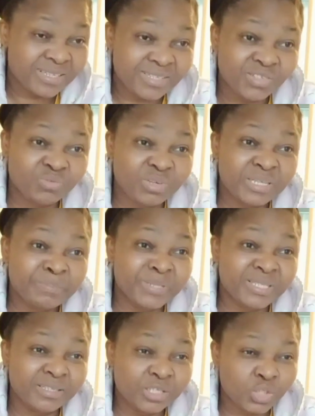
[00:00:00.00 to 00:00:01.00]
It's really
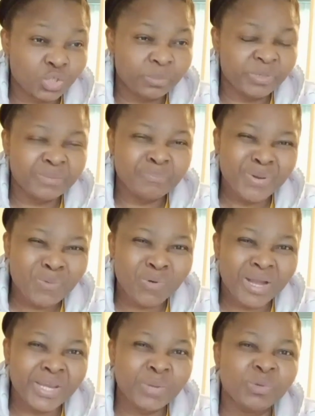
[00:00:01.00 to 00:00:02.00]
been disturbing.
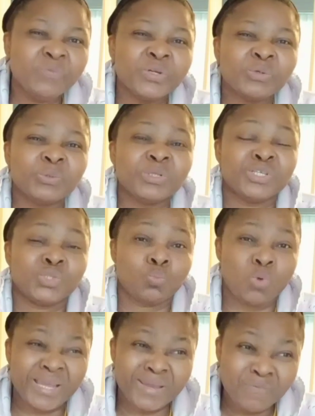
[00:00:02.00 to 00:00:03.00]
Meanwhile, the Movicol is
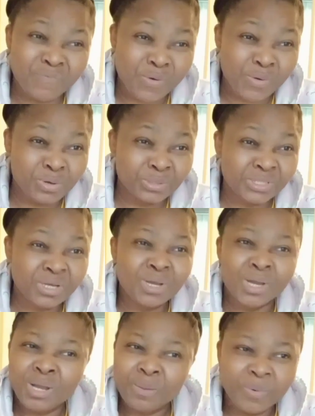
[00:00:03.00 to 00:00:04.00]
working for us,
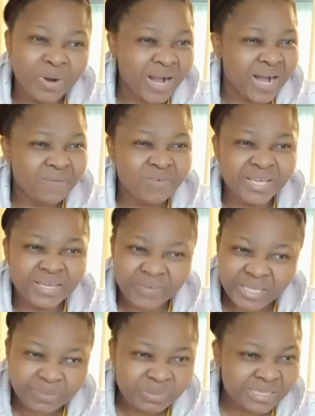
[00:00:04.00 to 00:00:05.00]
but I haven't
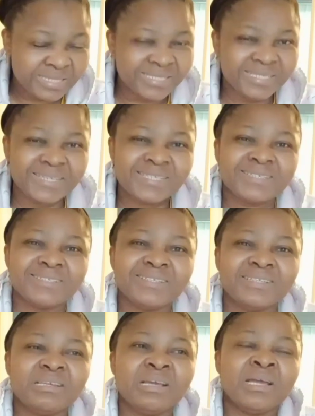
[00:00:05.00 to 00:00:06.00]
given him since
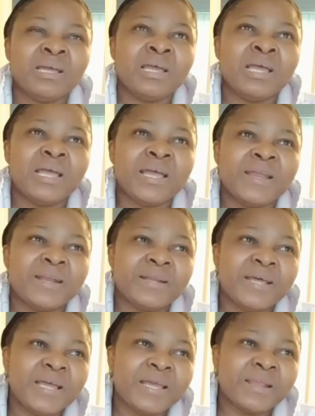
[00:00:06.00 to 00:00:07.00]
yesterday. And
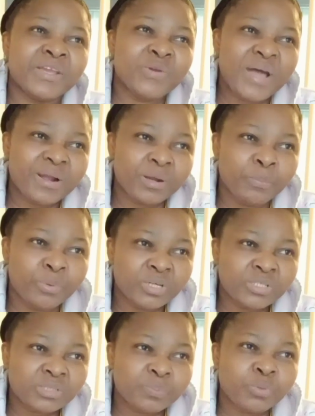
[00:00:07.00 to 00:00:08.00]
then, you know, I
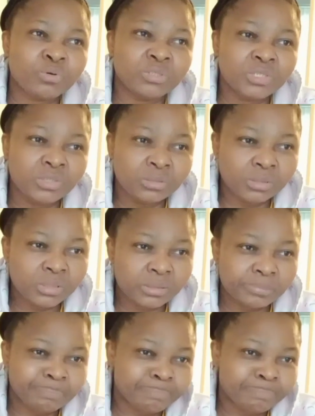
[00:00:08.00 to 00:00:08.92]
bought prune juice.